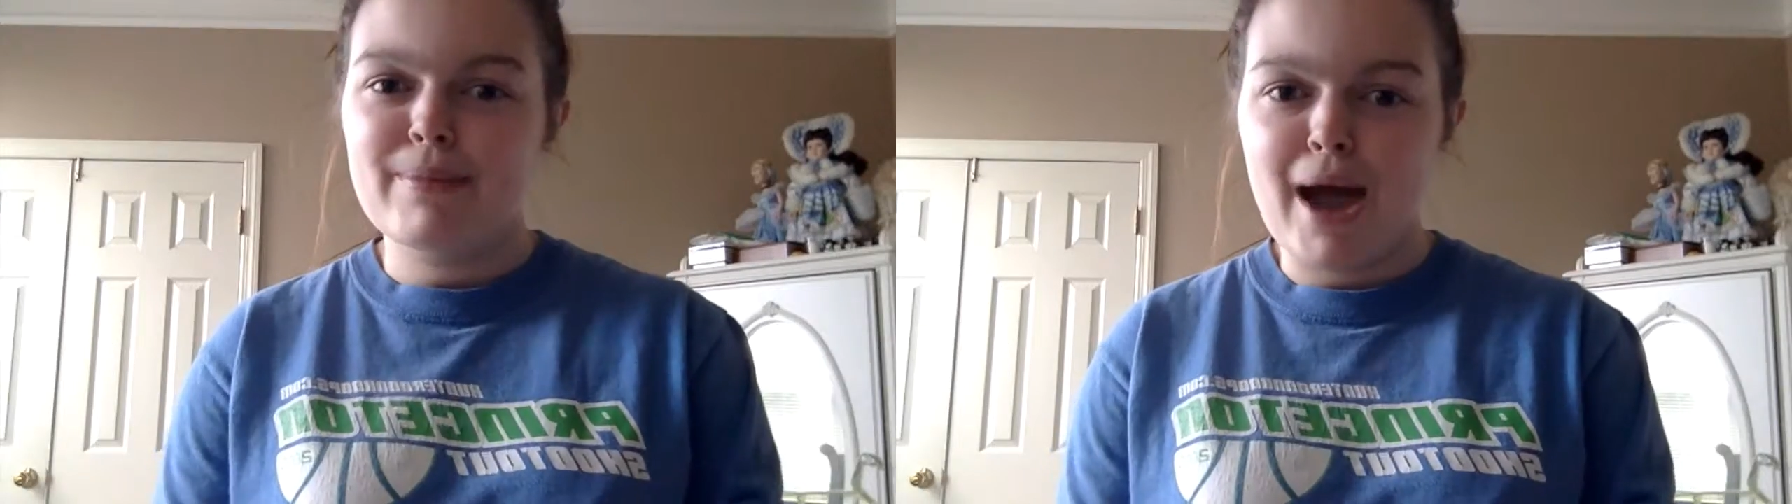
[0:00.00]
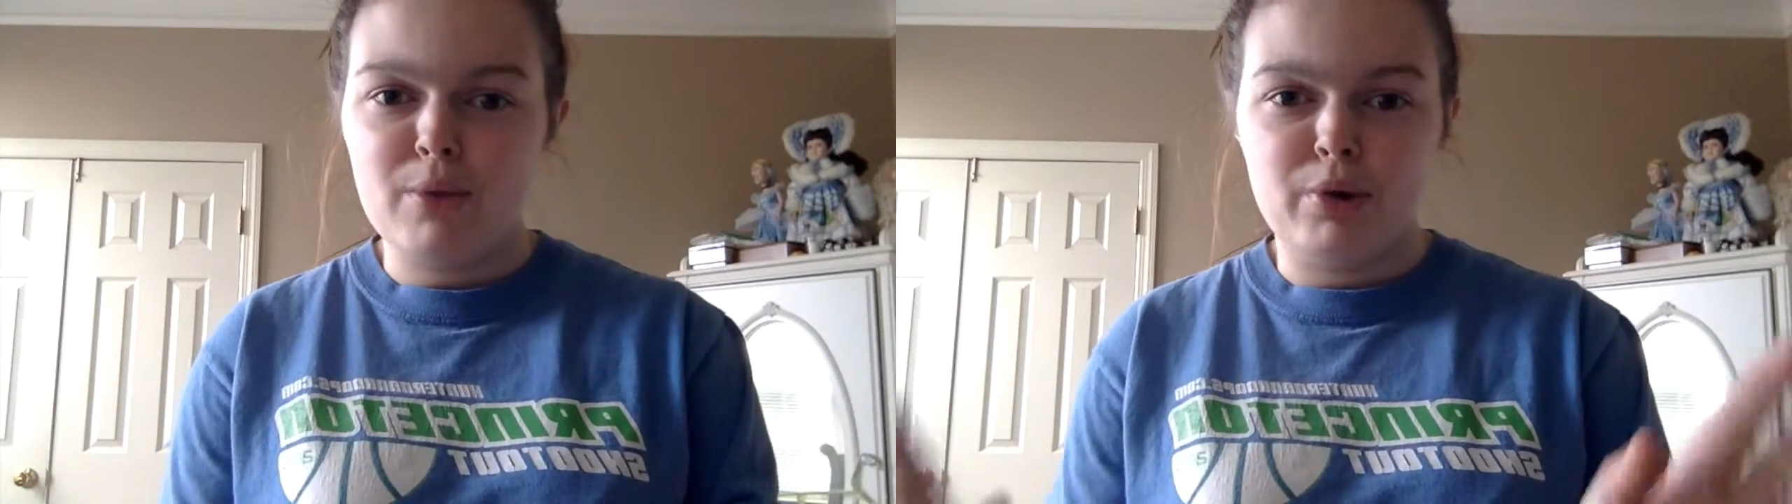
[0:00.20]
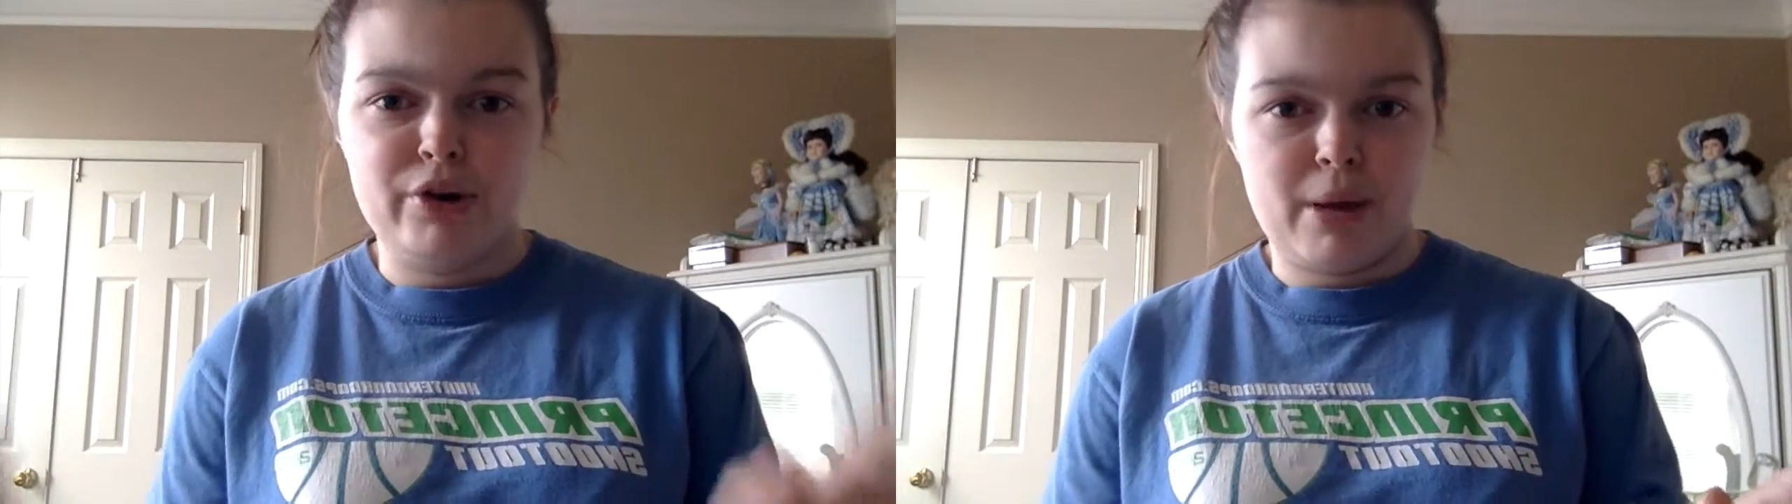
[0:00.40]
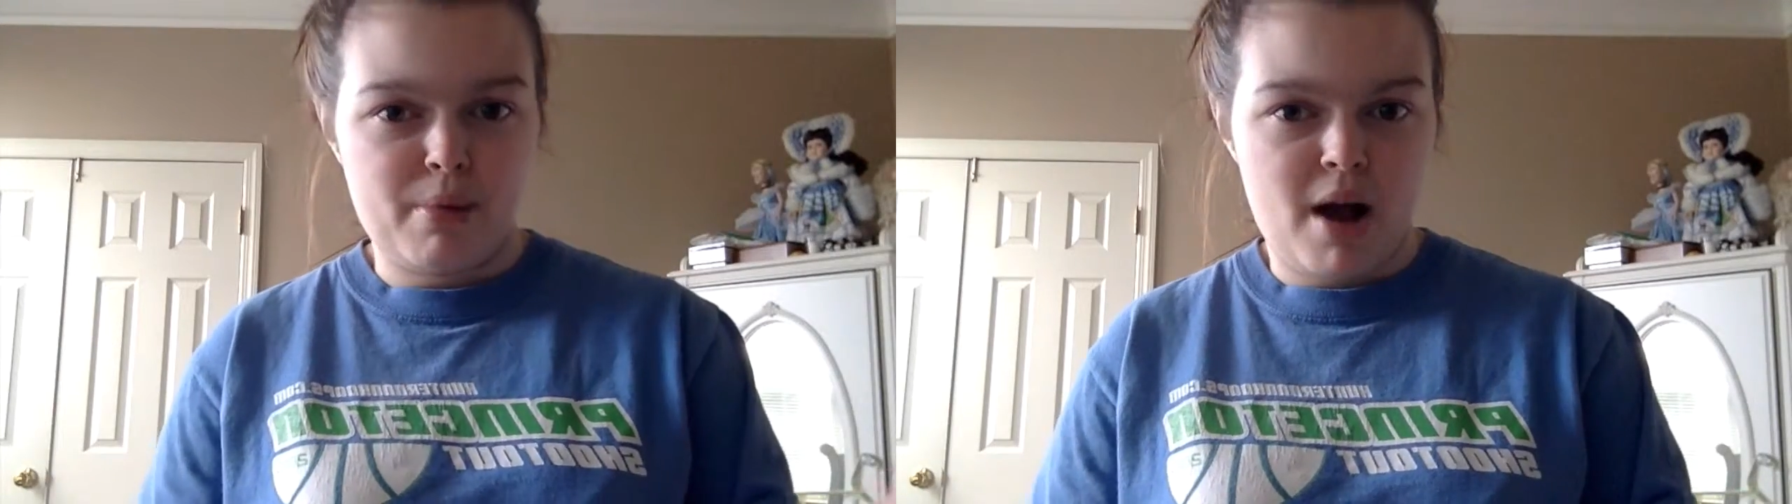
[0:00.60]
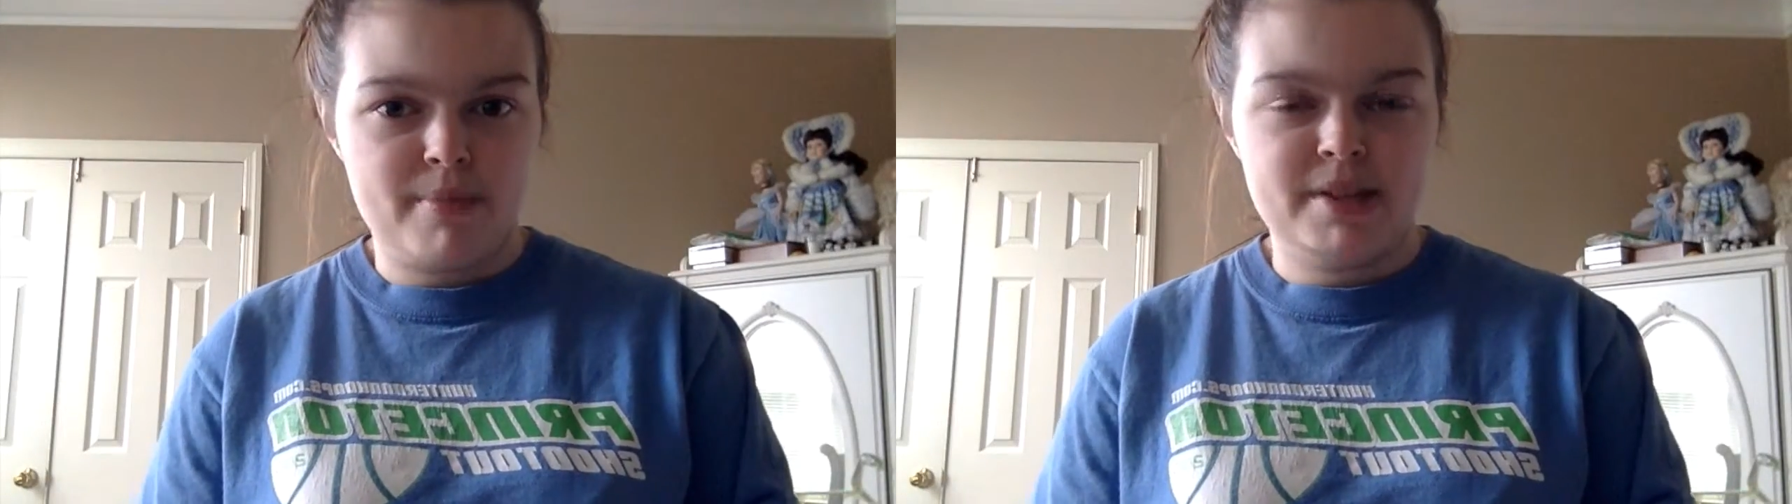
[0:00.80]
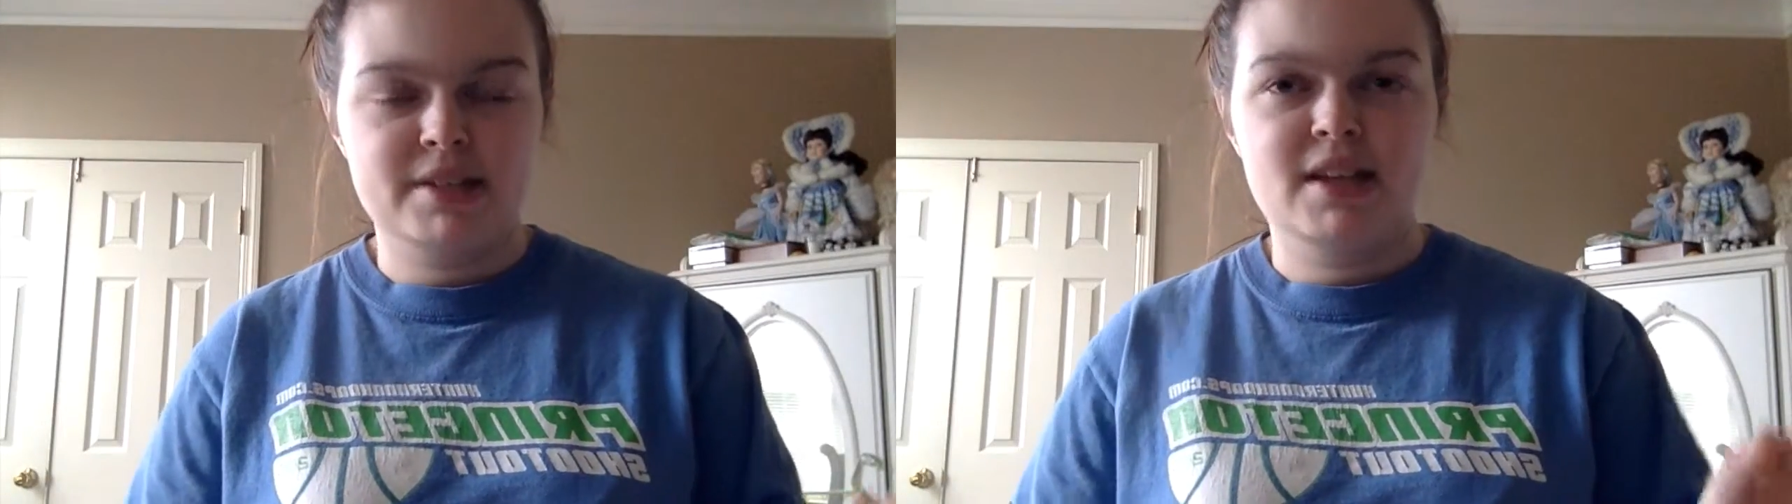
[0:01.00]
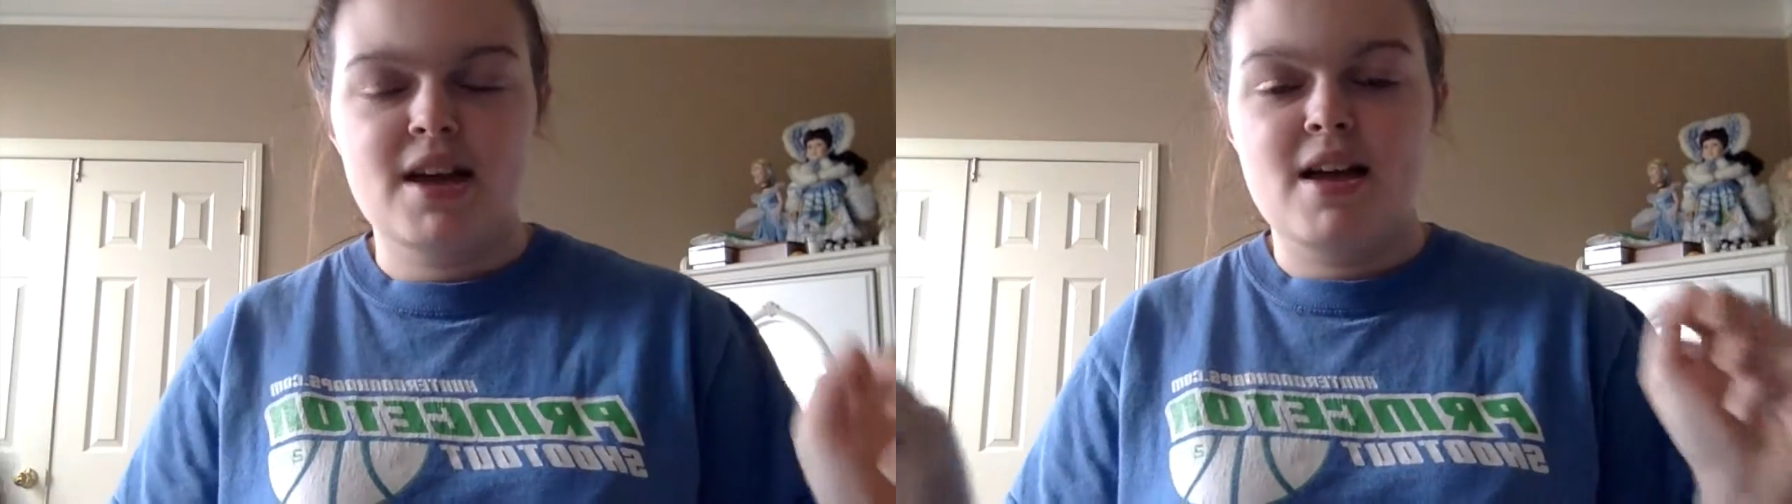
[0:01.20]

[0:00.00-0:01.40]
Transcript: bad weird, I promise.